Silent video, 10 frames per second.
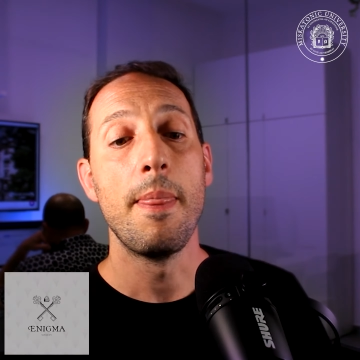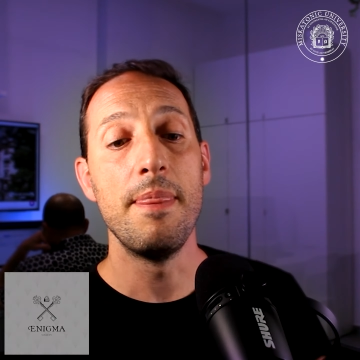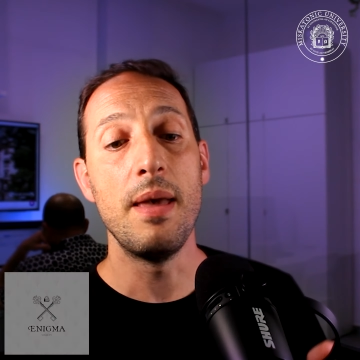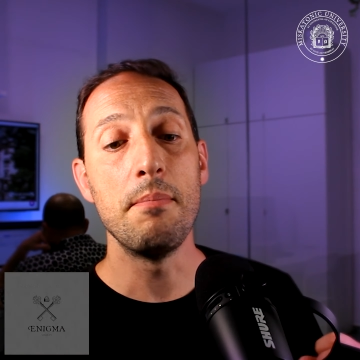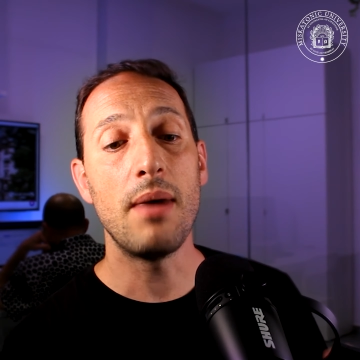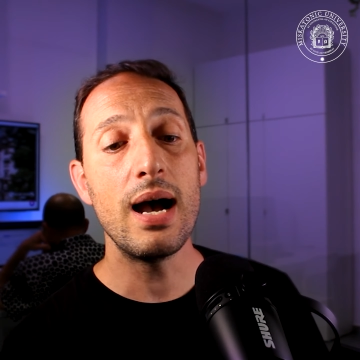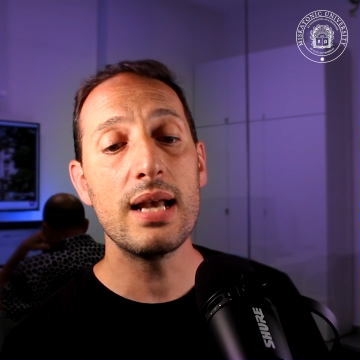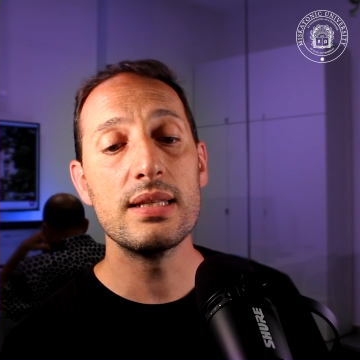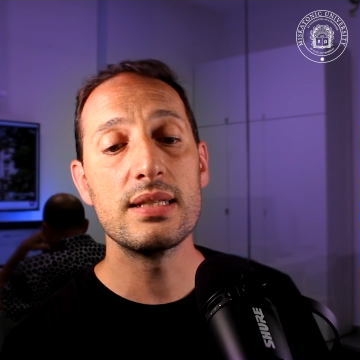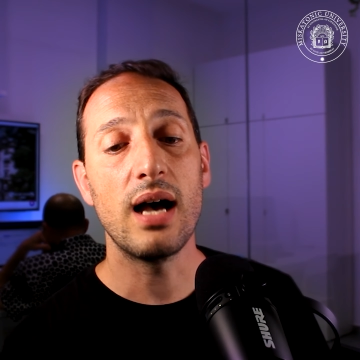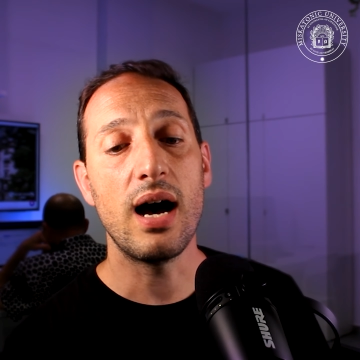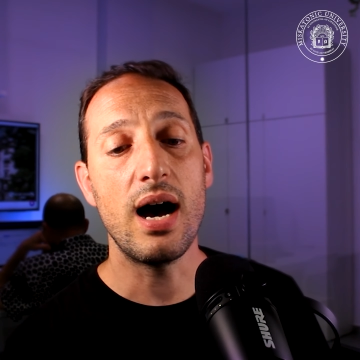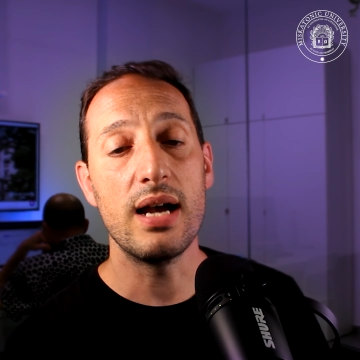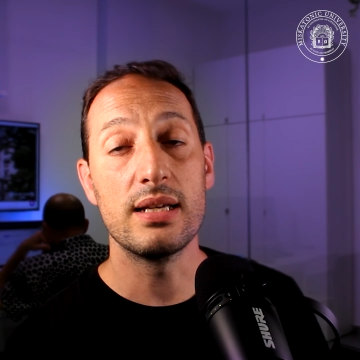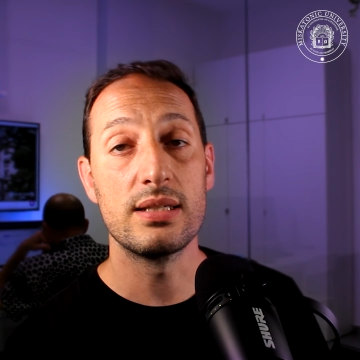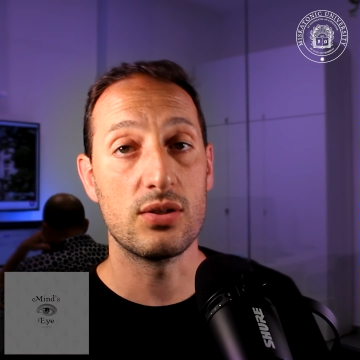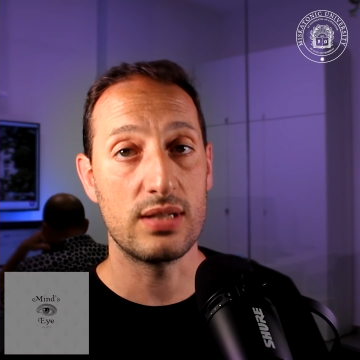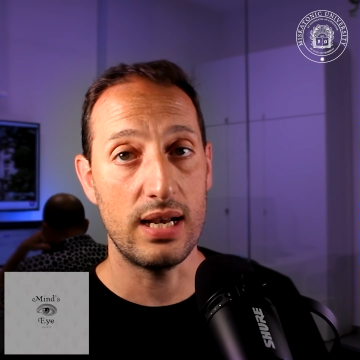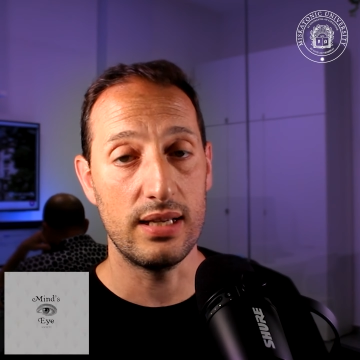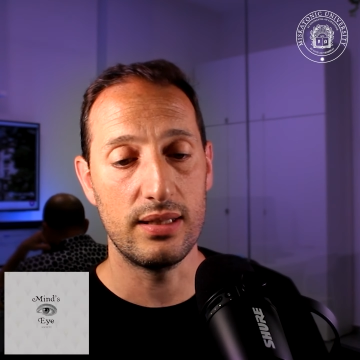The mind's highest
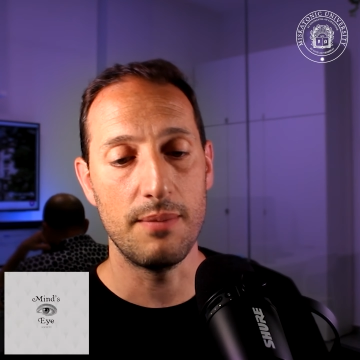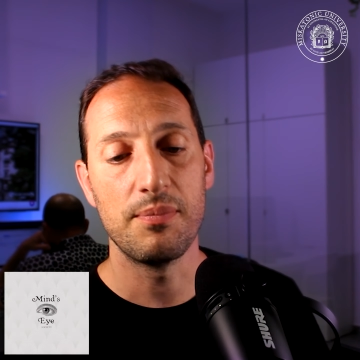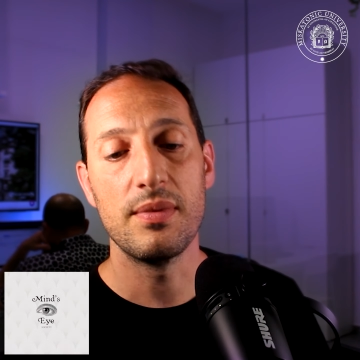society,